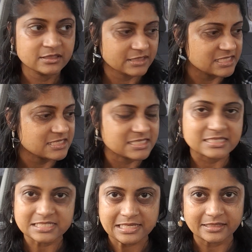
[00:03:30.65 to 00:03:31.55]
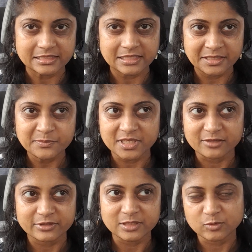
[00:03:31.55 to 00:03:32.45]
That's the Cincinnati game. And I
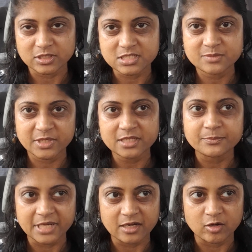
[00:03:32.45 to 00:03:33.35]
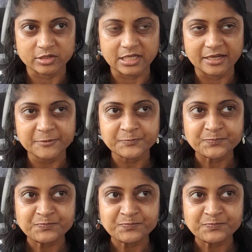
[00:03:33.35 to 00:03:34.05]
really wanted to make a bet on that.